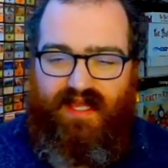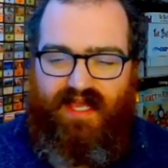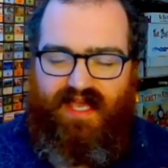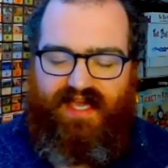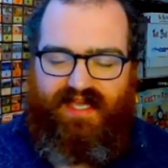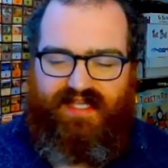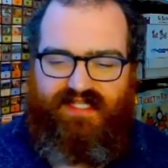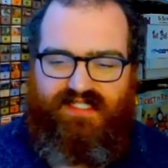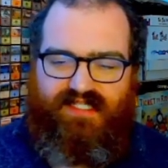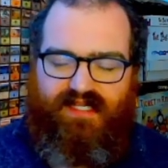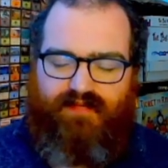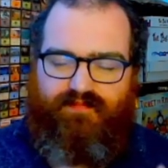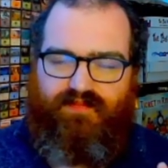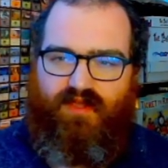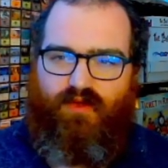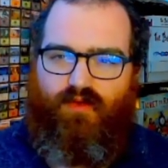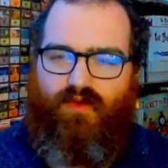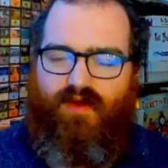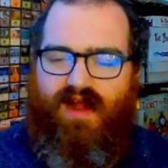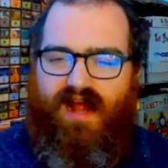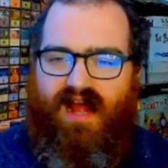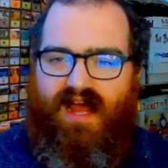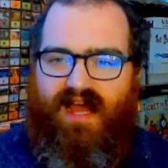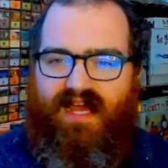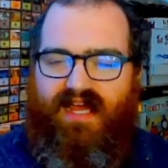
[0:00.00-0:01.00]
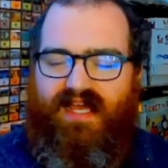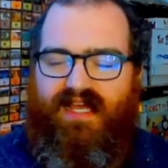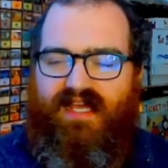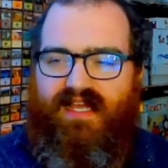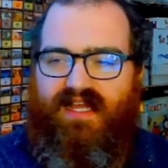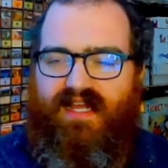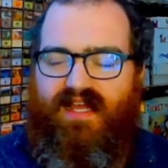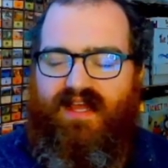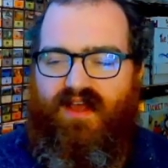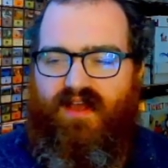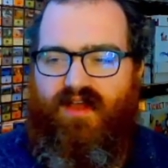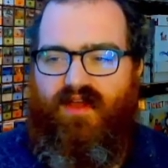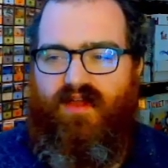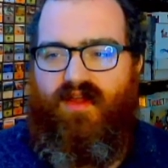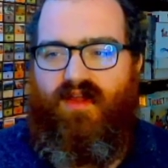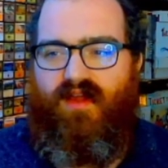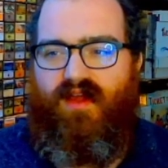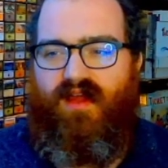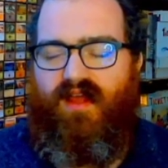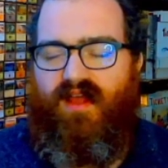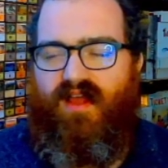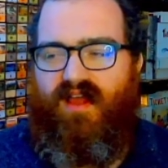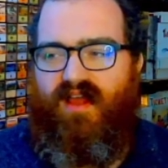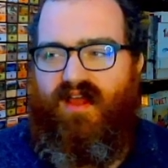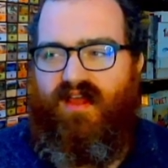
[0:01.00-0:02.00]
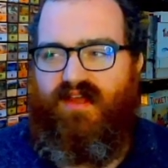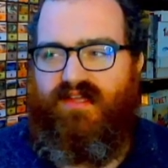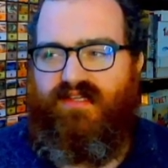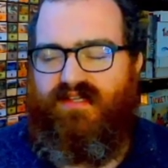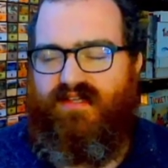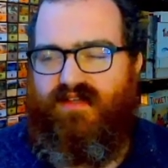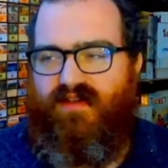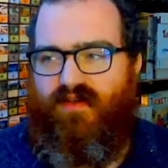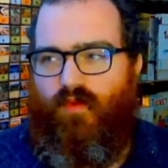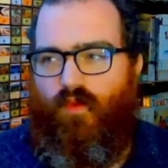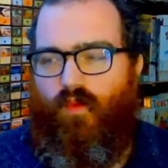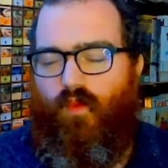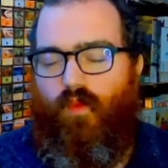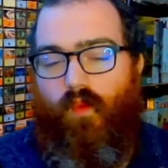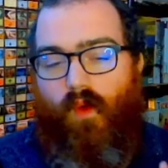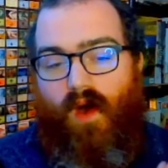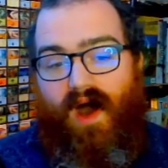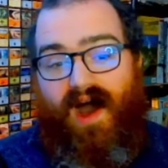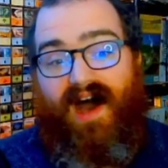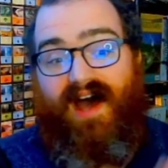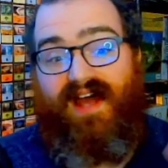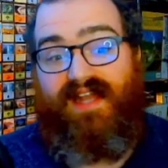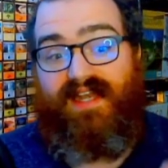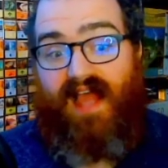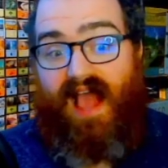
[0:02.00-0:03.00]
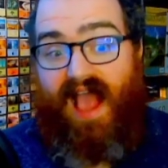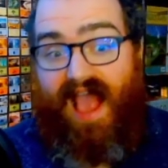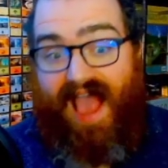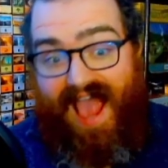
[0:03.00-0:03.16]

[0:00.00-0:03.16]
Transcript: It's something where I want